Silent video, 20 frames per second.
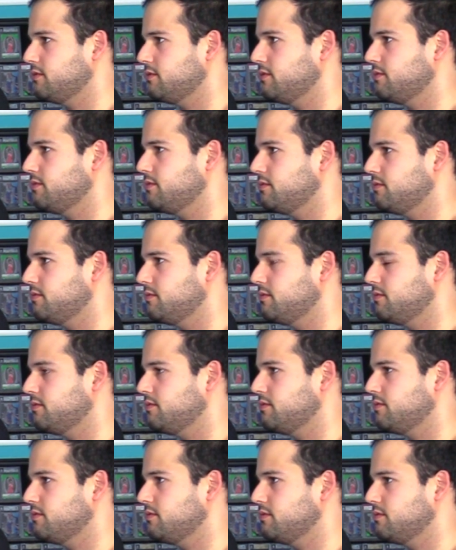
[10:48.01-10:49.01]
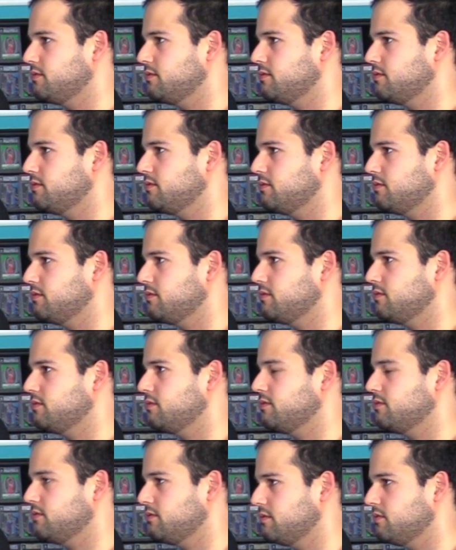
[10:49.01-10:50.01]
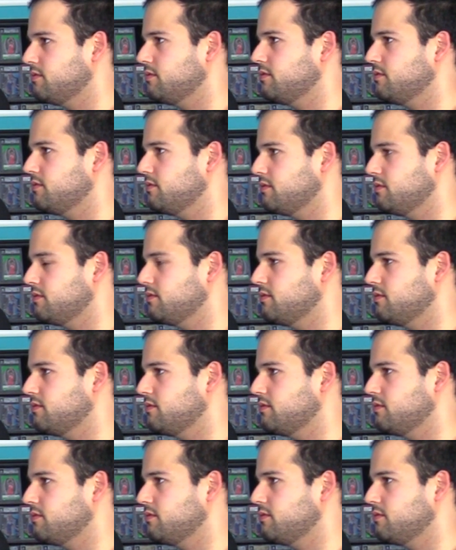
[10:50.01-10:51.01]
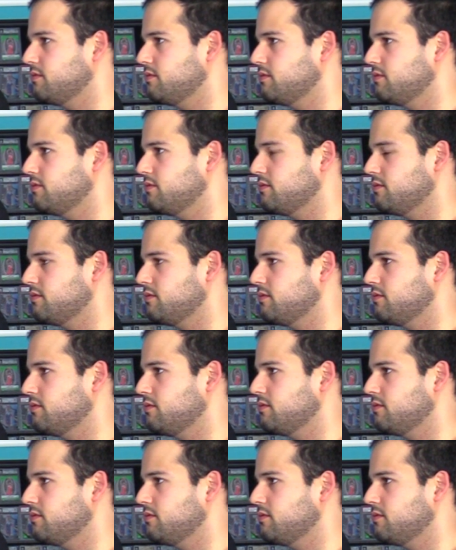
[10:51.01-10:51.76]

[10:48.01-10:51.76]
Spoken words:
(not speaking)